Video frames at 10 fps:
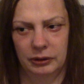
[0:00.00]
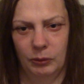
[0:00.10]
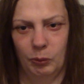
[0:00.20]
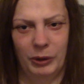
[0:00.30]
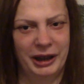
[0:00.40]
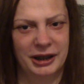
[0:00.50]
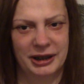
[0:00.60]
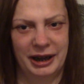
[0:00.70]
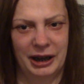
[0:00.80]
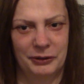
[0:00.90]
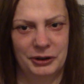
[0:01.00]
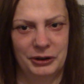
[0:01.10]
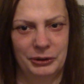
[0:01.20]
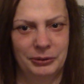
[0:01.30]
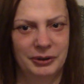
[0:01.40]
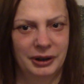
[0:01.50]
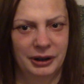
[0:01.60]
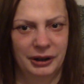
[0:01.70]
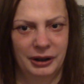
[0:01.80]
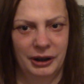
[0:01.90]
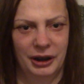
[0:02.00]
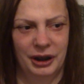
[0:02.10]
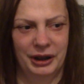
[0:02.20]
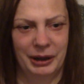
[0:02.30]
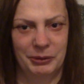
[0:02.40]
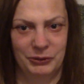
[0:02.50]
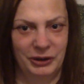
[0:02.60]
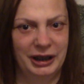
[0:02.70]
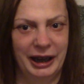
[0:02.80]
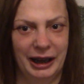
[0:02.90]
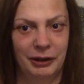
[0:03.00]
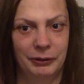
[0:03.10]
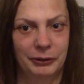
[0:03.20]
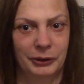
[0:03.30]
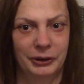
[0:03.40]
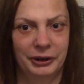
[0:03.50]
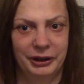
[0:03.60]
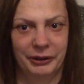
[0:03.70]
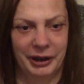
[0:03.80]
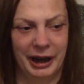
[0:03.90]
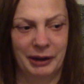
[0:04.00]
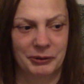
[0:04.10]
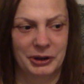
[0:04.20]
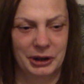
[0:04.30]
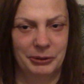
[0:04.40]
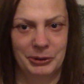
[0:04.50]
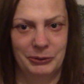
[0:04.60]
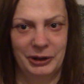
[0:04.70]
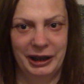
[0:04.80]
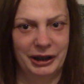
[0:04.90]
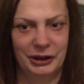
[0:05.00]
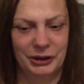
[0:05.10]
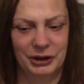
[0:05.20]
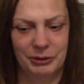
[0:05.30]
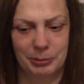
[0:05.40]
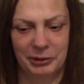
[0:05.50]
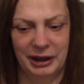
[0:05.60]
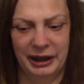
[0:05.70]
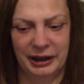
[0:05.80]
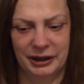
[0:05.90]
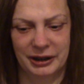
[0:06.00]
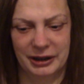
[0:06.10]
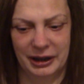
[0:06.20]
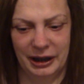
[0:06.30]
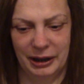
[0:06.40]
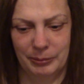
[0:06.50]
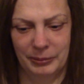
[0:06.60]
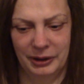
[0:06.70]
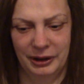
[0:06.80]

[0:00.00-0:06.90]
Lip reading: Wednesday afternoon, and that was really helpful. You know, the counsellor was really good. She was brilliant. And